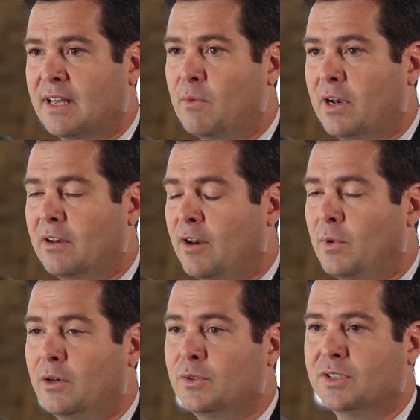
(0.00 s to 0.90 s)
I don't
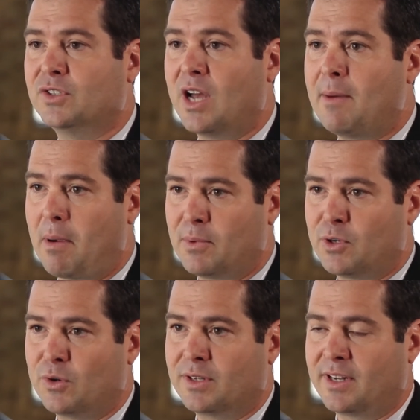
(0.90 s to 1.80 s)
want to lose these job
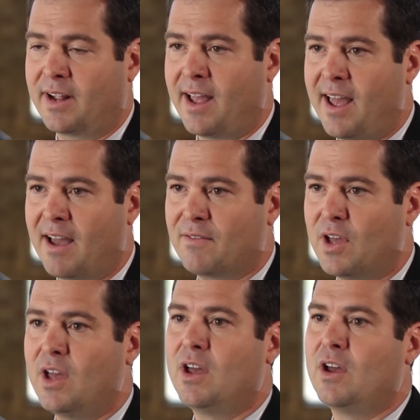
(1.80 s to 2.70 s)
opportunities that I
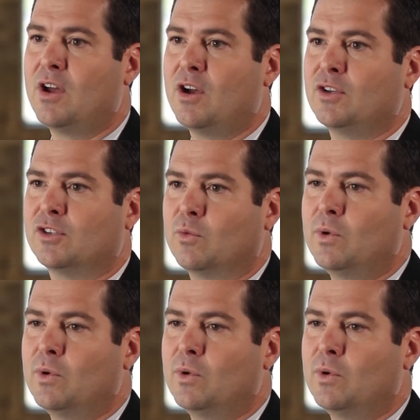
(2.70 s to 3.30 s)
have. So